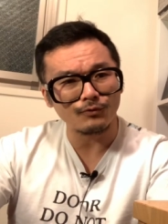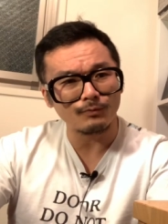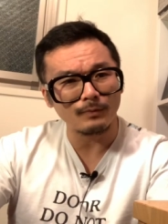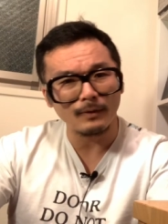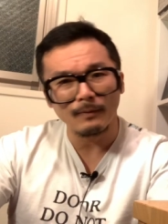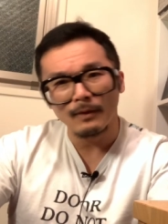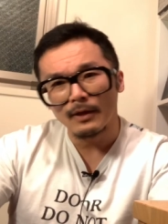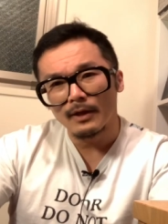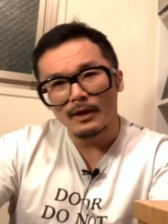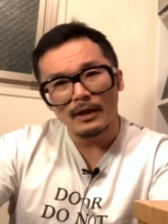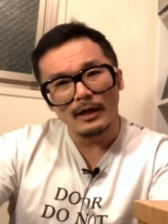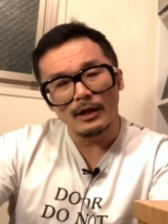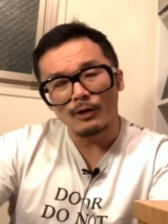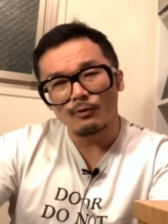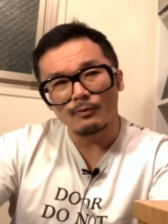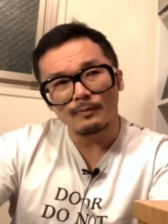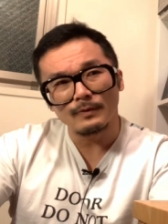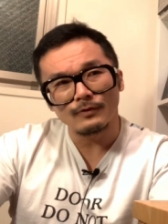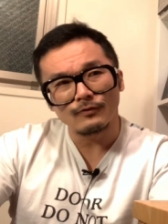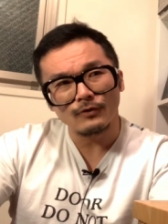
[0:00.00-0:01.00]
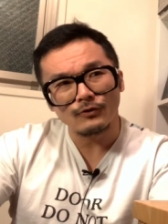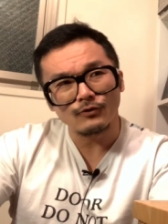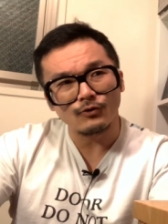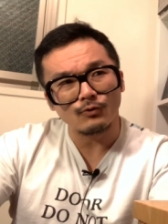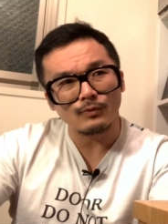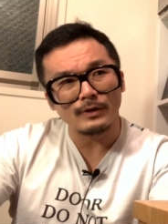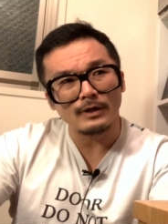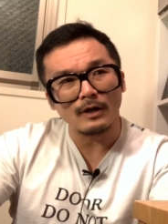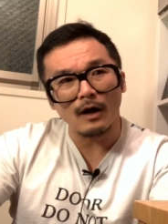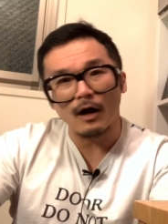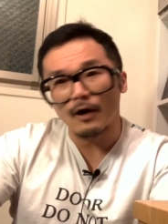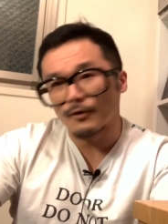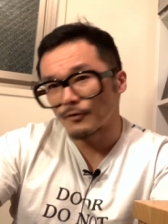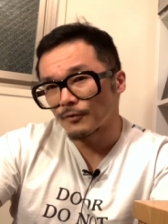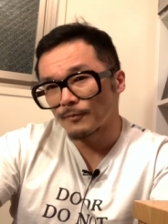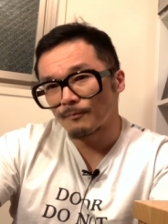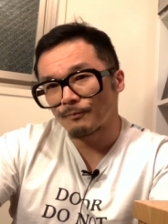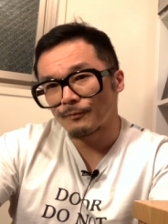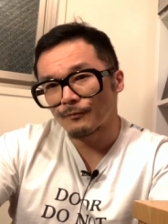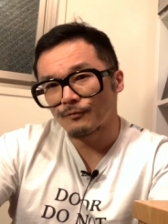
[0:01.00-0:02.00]
But it would be such a great
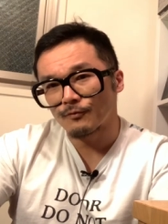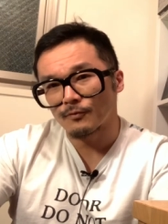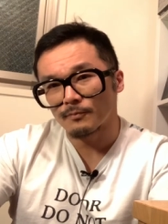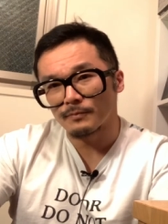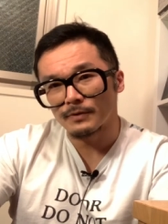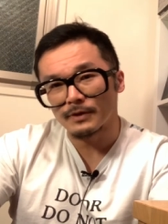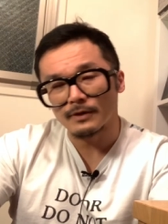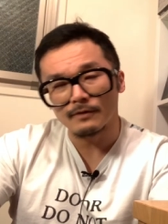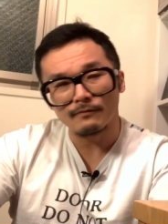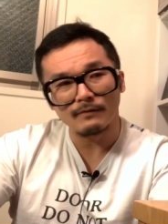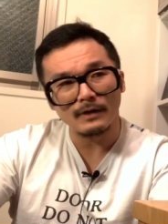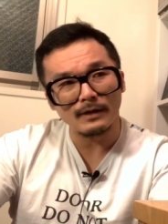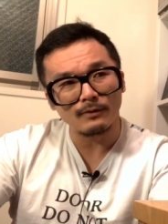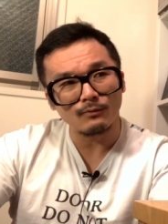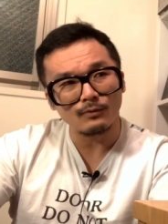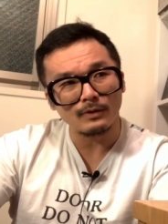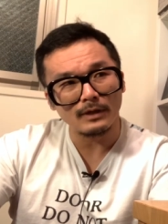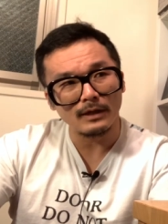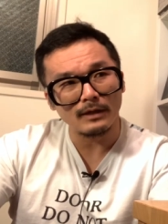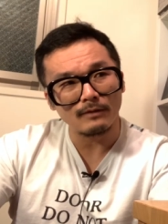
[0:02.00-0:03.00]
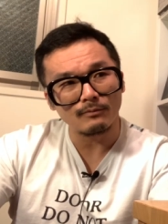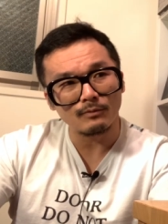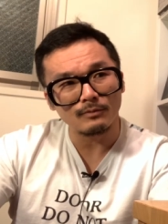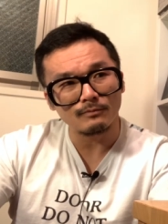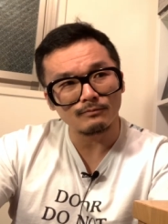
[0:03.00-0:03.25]
honor for me if I would able,